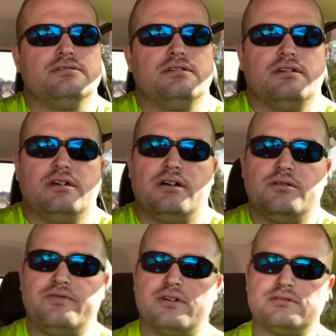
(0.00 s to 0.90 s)
I don't know
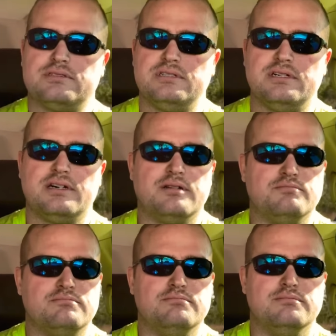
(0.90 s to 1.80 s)
if y'all can see, I've got
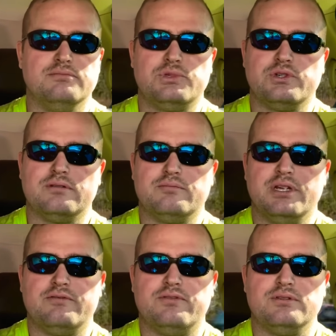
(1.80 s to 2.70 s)
a truck
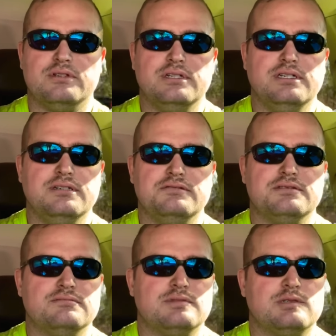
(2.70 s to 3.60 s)
bed full of leaves
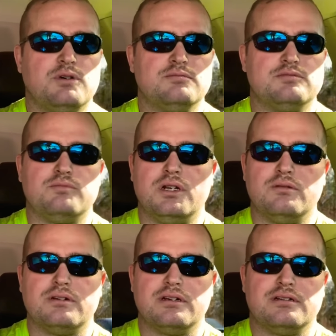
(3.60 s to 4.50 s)
and some of them
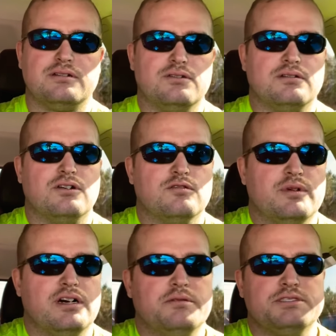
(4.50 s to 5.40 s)
blowing out. Another car
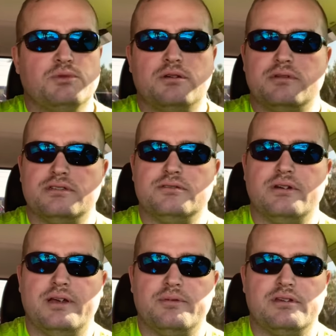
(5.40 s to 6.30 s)
behind me's probably not too
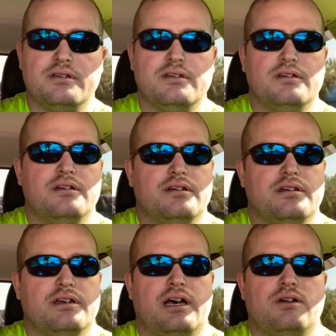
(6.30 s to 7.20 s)
happy.
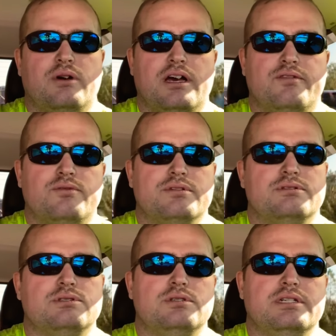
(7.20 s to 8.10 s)
I don't have one of those
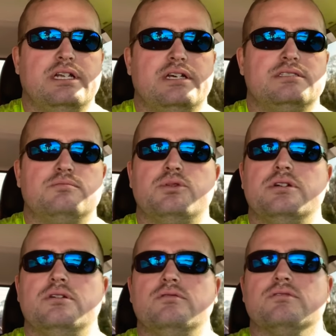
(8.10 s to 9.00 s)
little nets to put
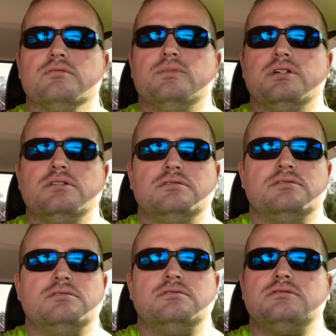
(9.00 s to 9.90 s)
over it, but
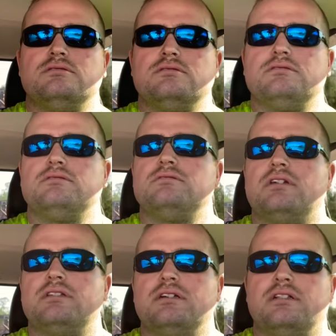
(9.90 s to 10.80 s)

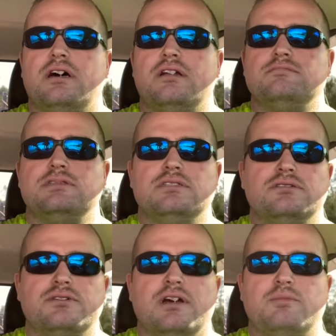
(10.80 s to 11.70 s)
I think a lot of them get
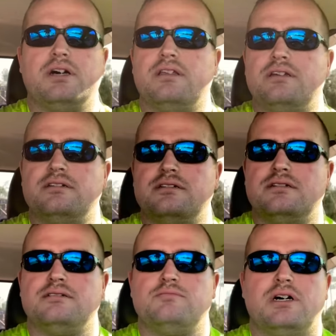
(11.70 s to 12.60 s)
trapped that uh,
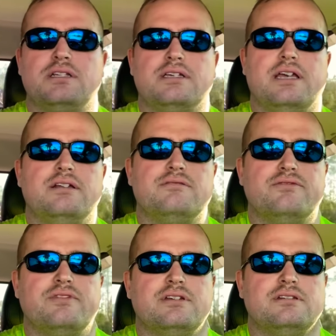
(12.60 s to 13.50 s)
by the gate of the
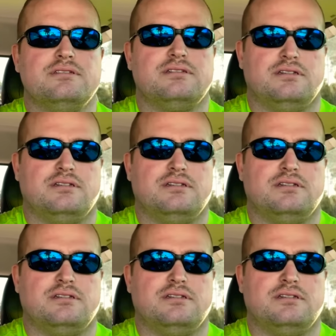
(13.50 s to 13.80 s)
fence.